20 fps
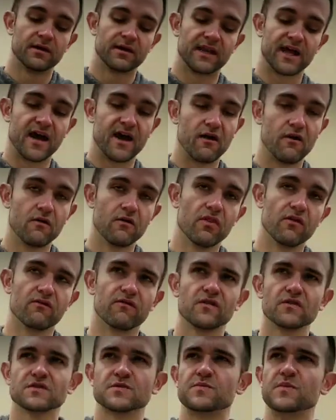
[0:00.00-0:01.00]
Now the
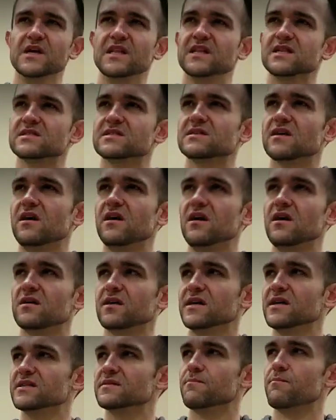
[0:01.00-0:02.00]
full speed of the
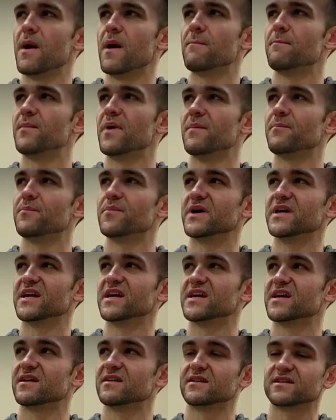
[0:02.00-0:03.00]
song is ba ba ba
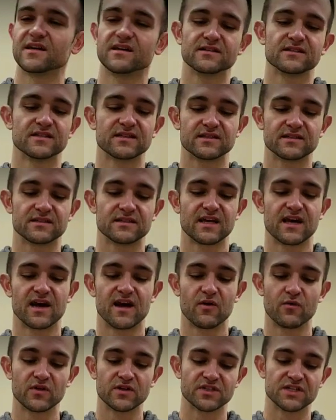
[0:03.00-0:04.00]
da da da da da,
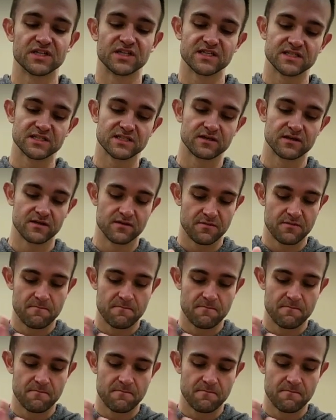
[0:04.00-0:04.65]
which is.